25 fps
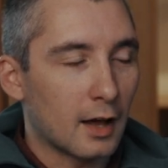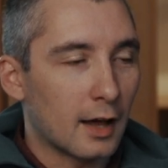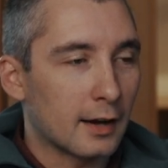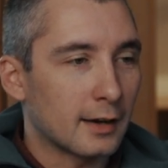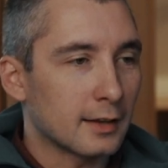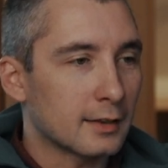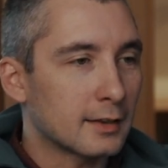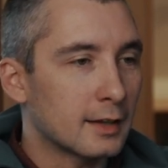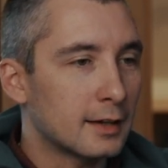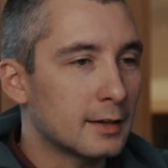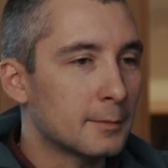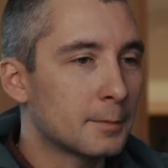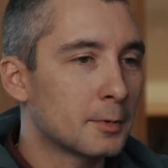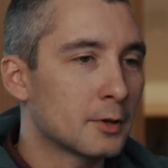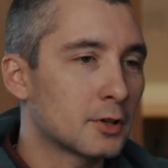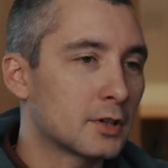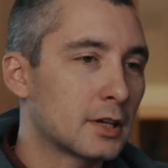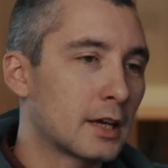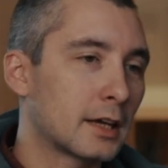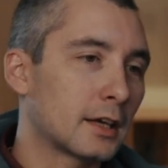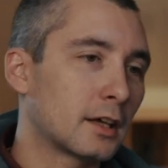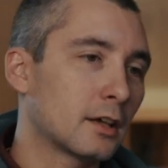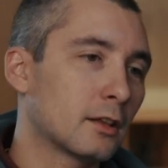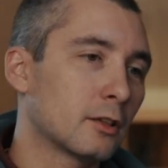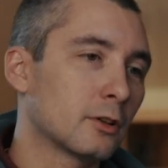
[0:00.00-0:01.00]
I think
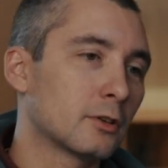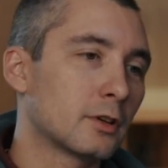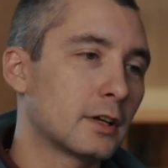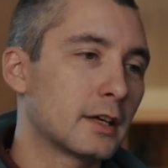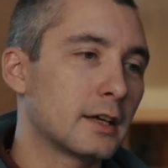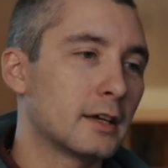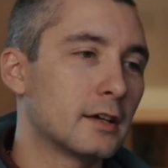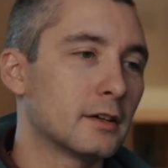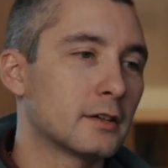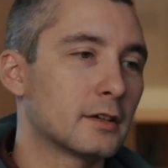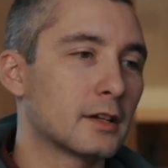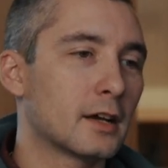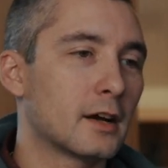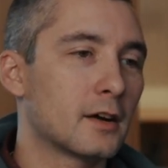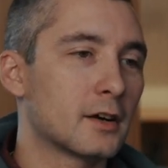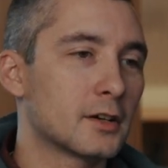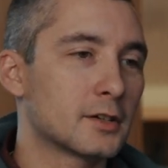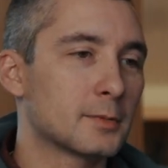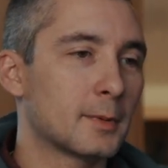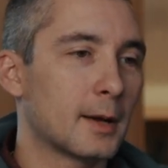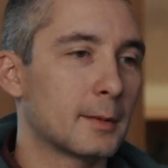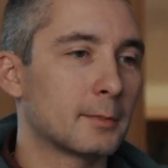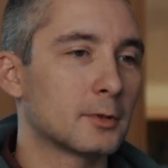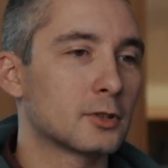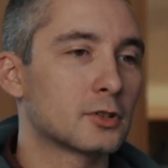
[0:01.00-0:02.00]
particularly here at the Irish
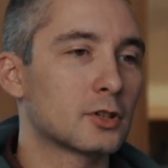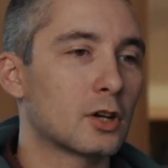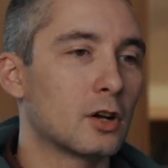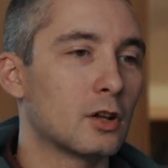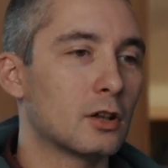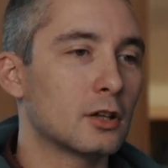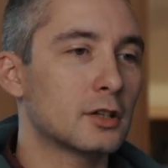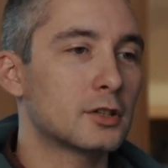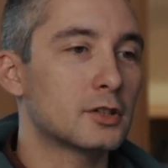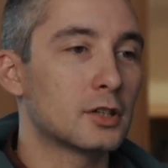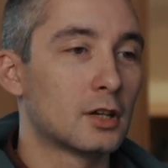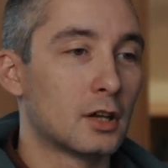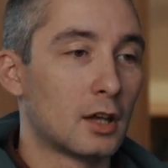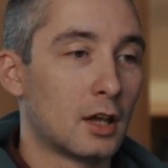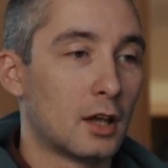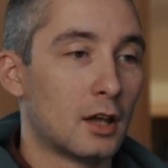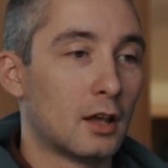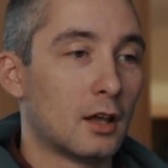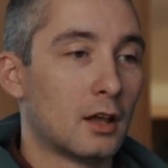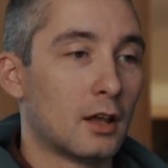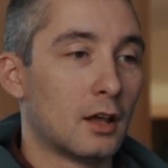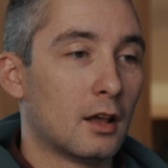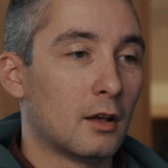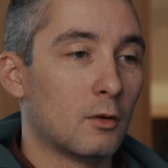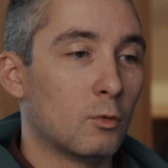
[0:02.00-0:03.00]
Baptist College,
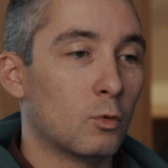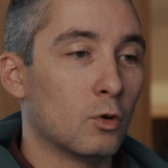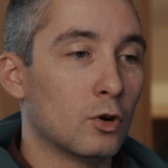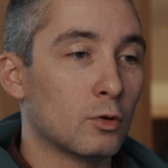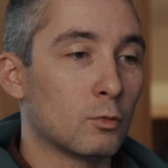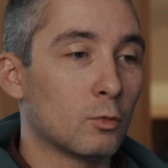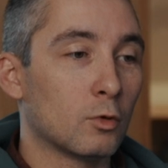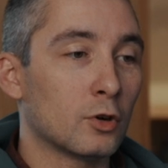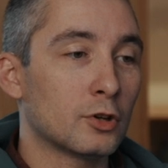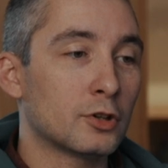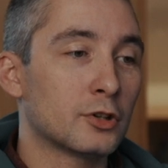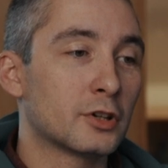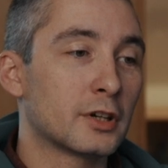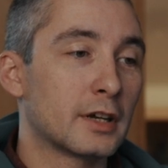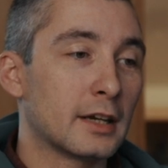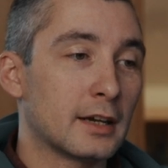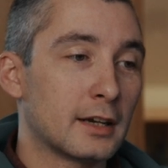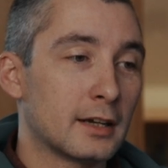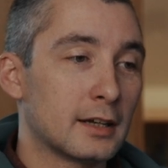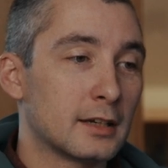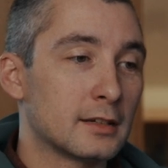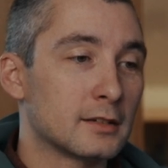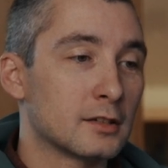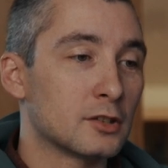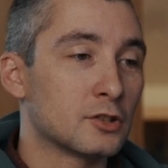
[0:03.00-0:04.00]
what you're
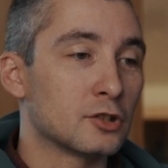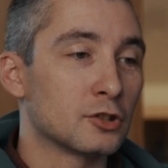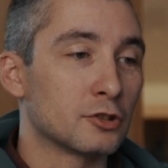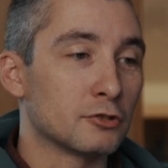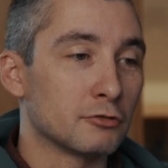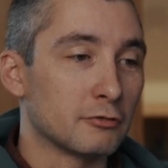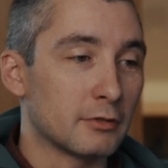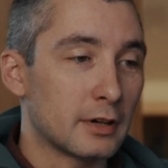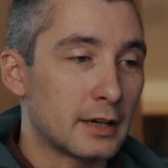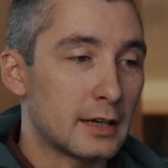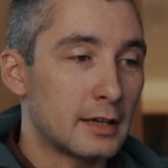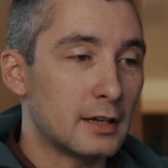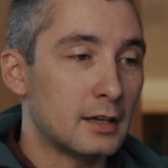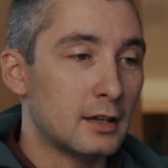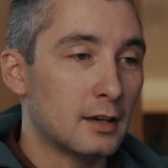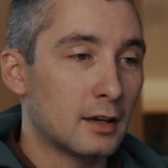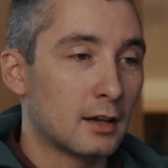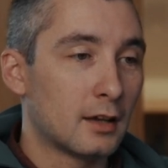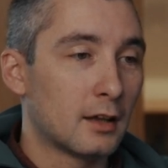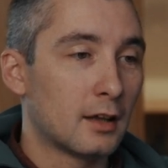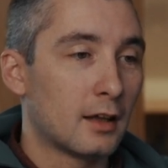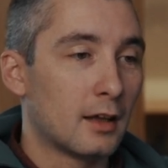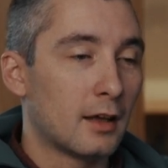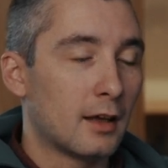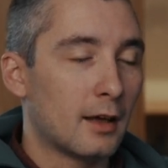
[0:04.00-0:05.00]
getting is a degree.
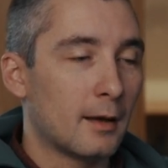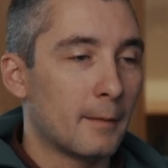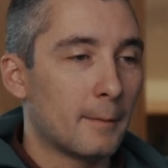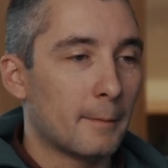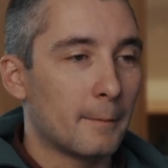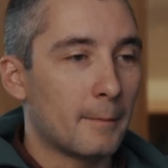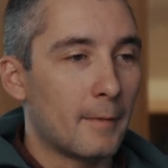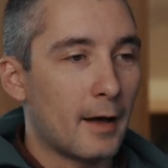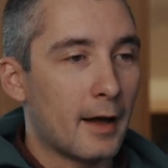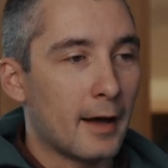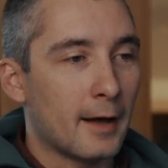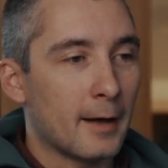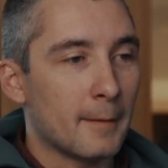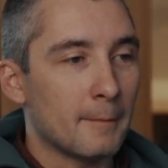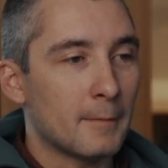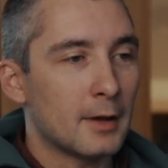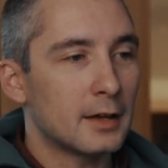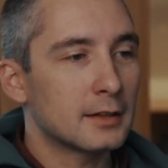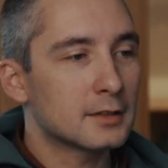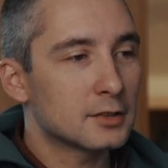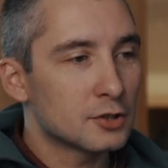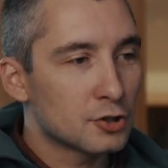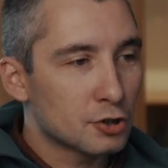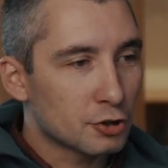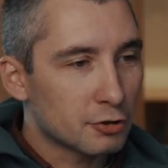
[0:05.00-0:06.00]

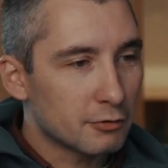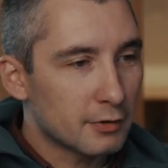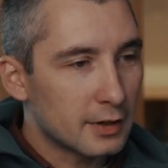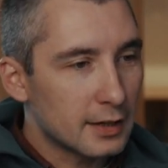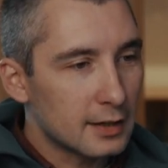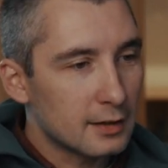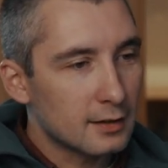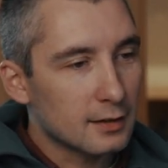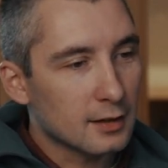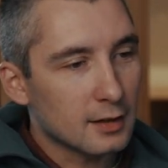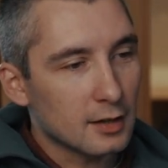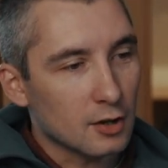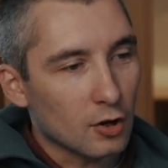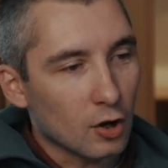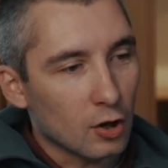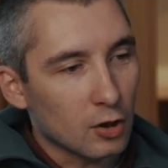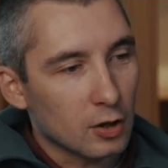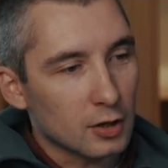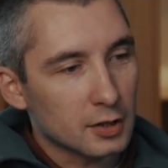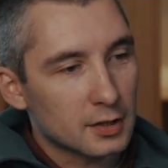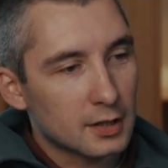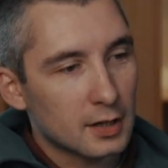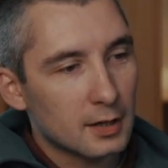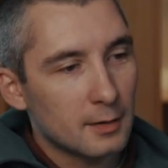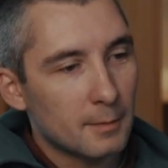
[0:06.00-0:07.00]
It's a degree in
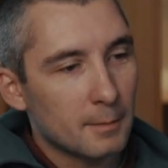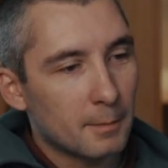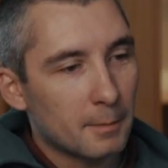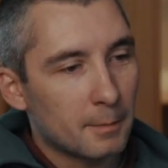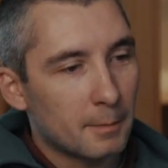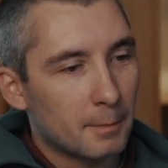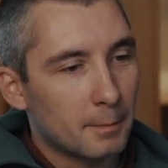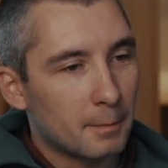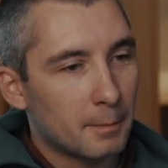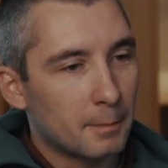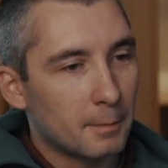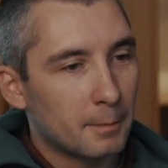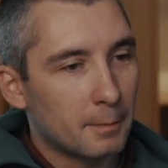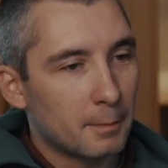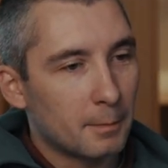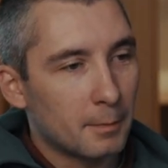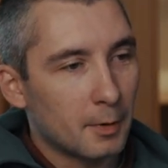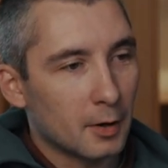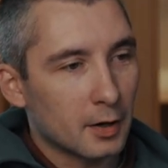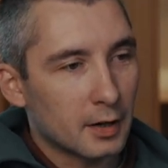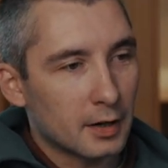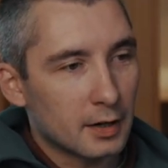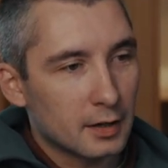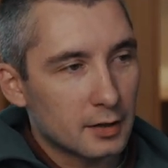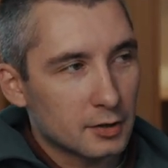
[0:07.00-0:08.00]
theology,
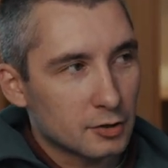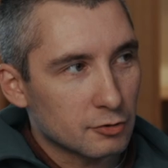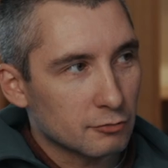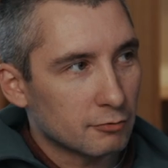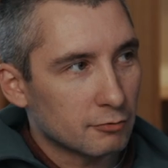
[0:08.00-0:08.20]
but it is a